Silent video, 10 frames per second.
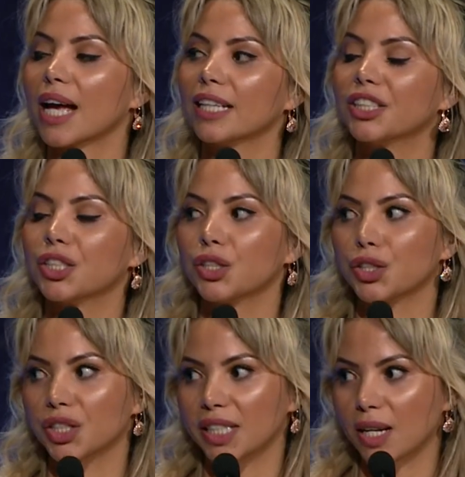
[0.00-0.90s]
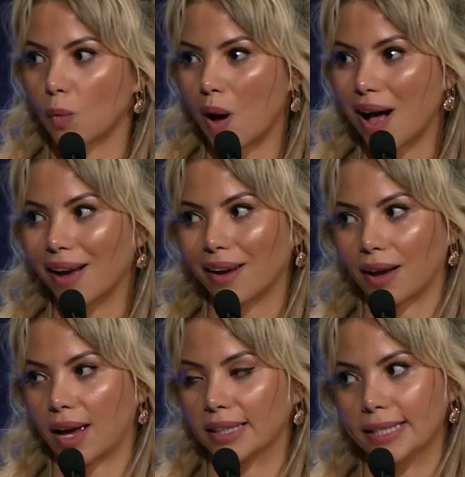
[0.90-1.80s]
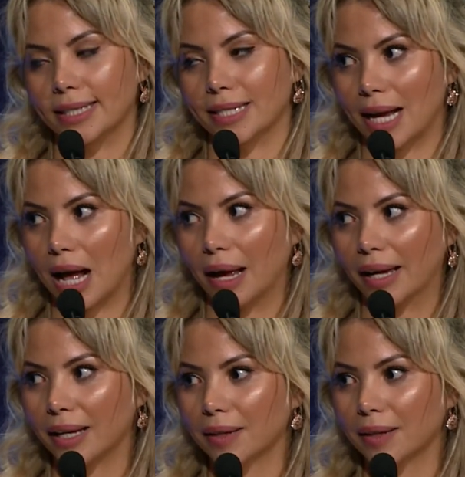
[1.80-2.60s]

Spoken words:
I didn't understand why I didn't die.